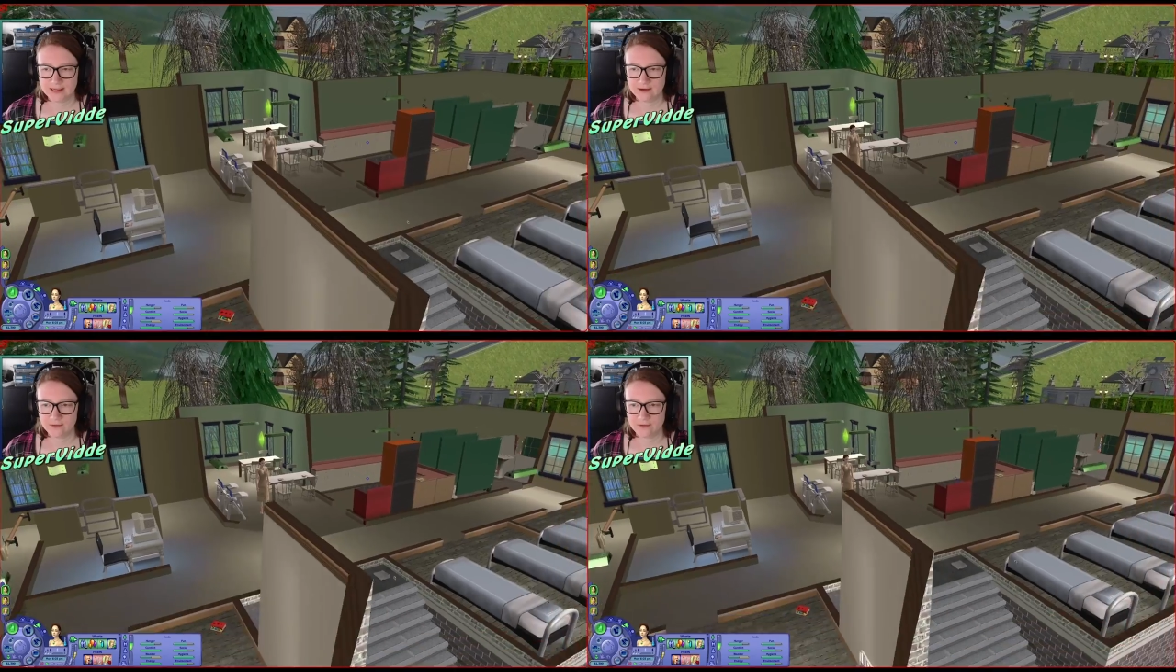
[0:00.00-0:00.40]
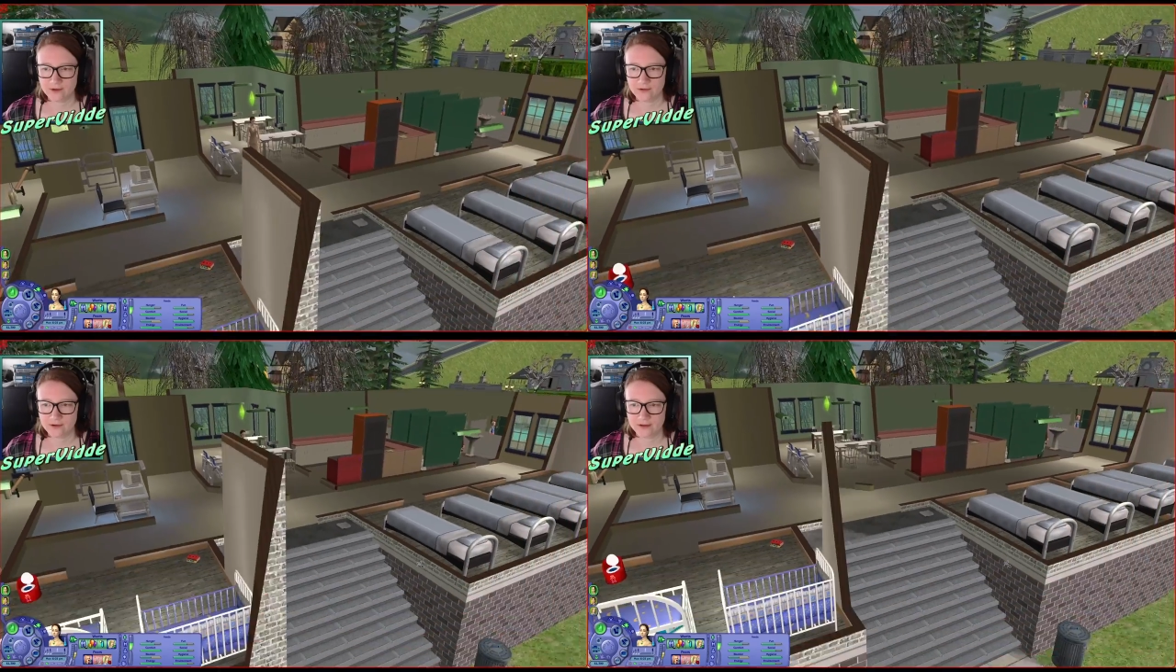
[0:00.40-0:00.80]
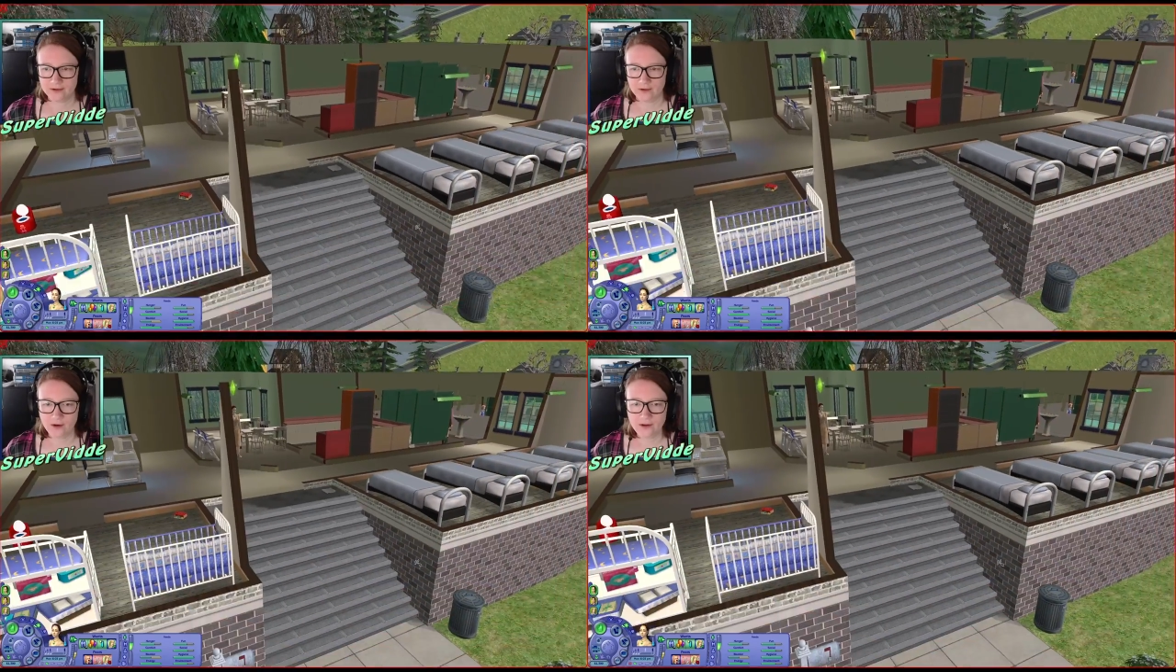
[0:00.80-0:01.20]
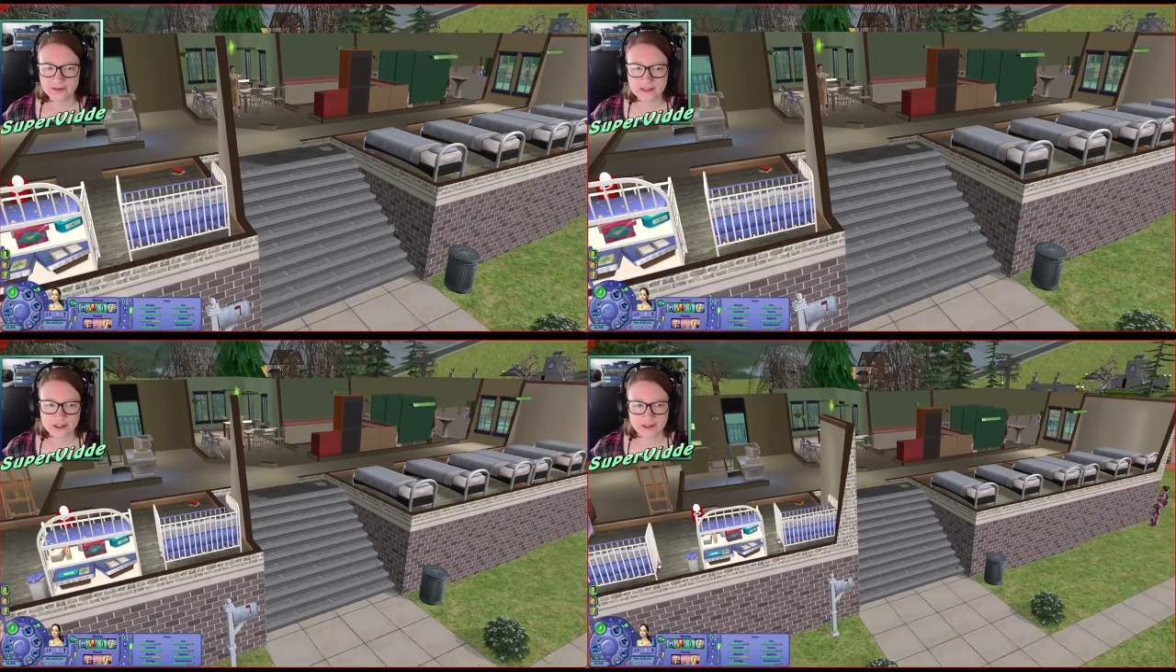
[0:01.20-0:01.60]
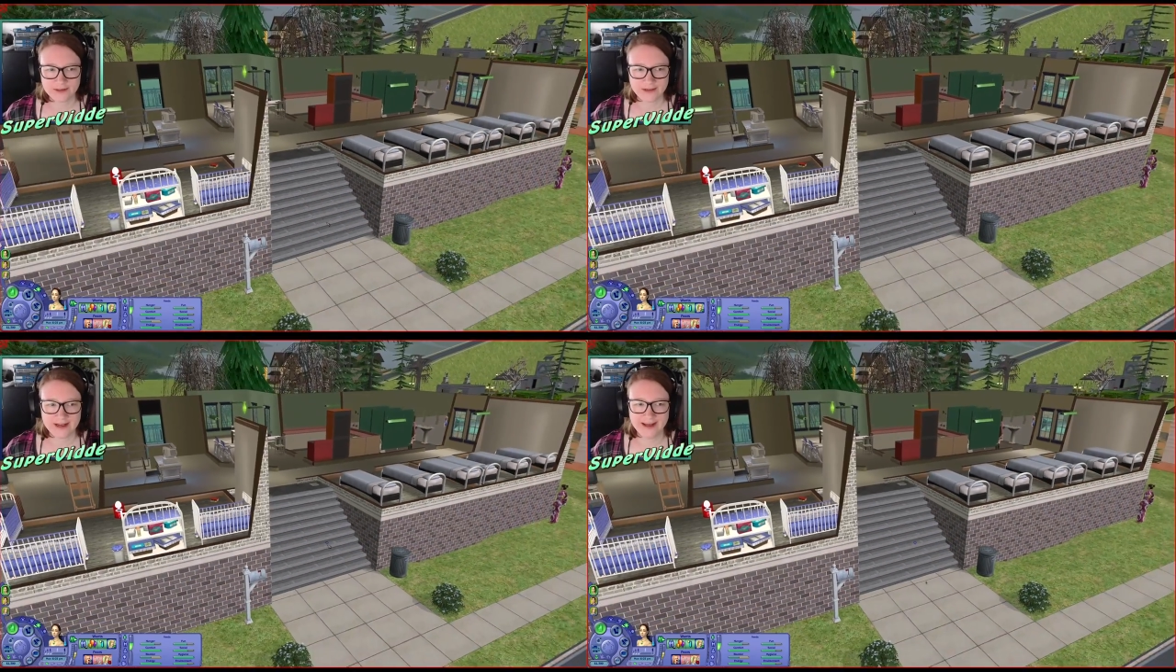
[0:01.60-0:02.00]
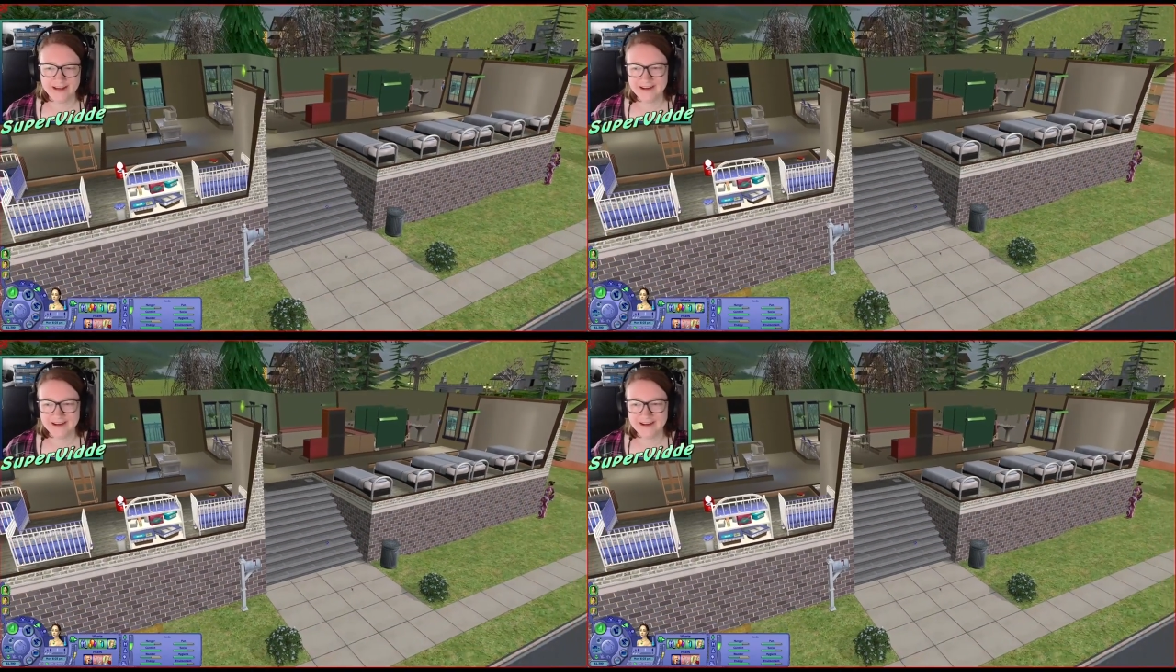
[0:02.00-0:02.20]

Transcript: over all the children.